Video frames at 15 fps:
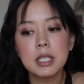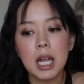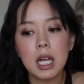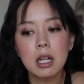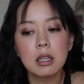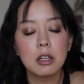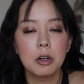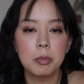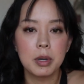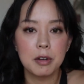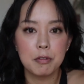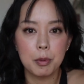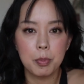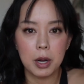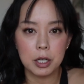take a little bit
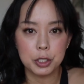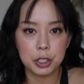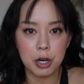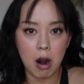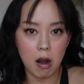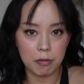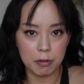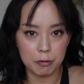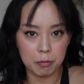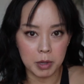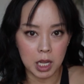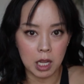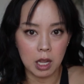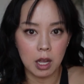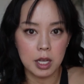of the pressure off of
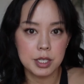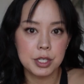me,